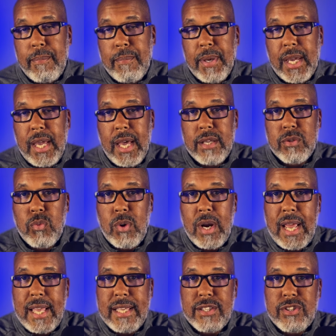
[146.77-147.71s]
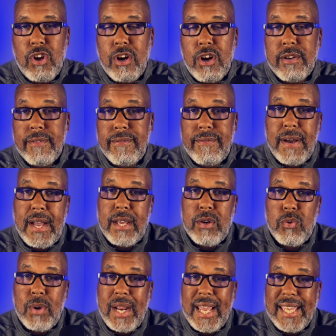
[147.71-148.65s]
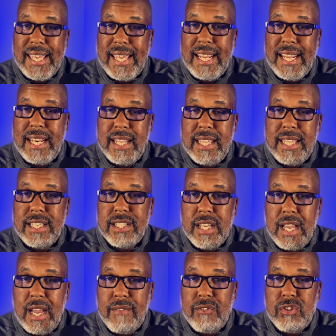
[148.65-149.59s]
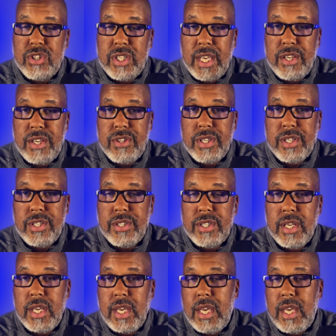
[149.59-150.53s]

Because what I start to find when I get into these conversations